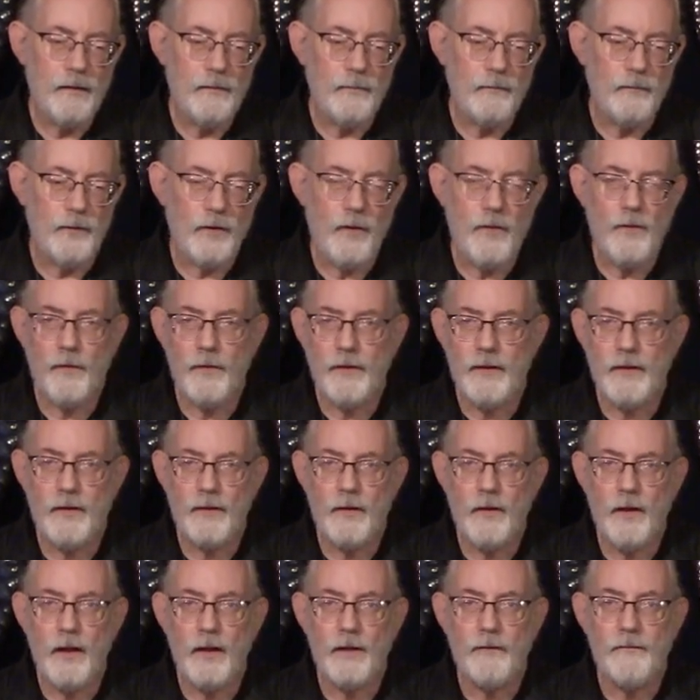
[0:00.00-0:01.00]
recording
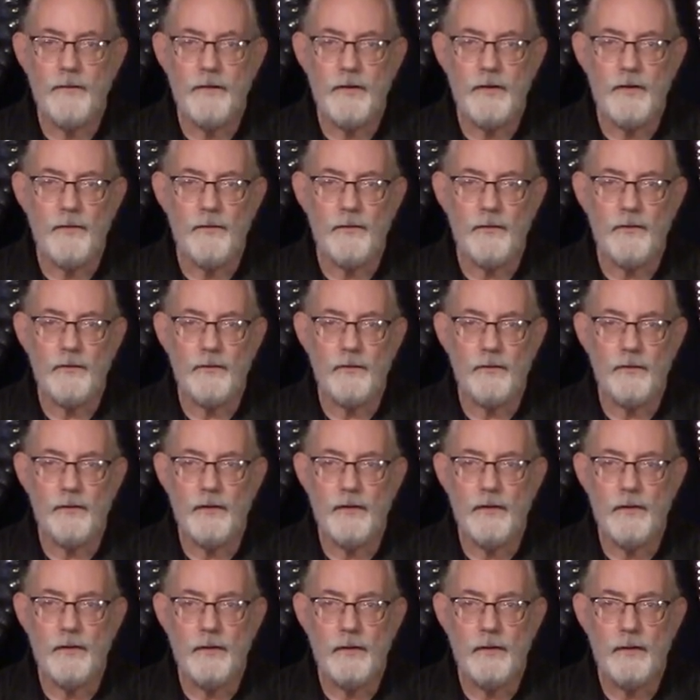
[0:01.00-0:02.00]
gong videos
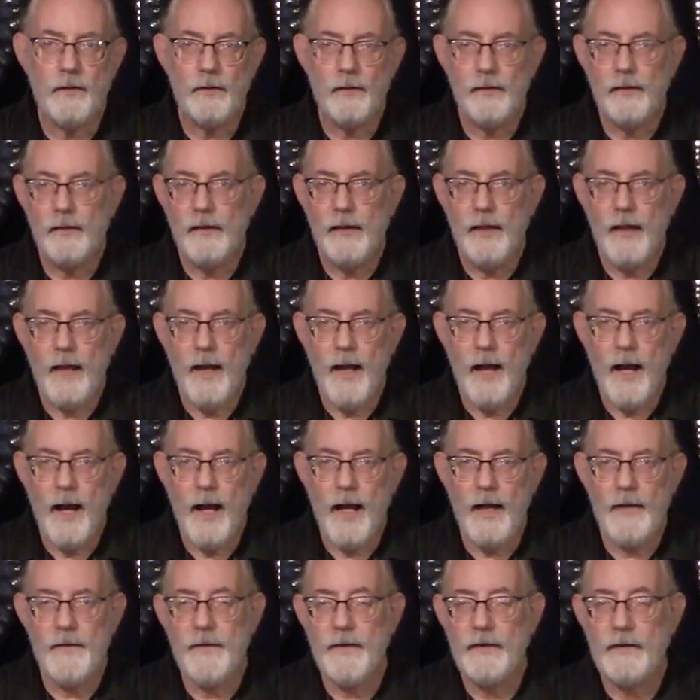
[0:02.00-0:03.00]
earlier.
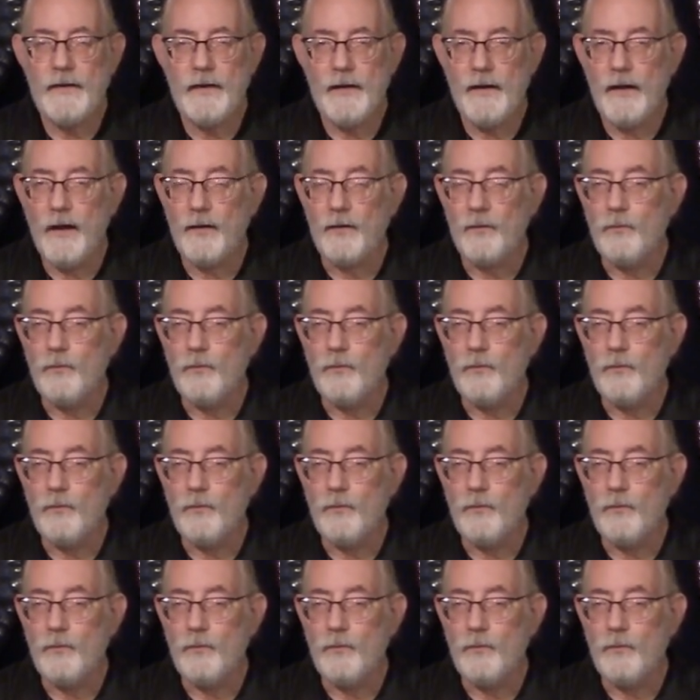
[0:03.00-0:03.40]
I think they are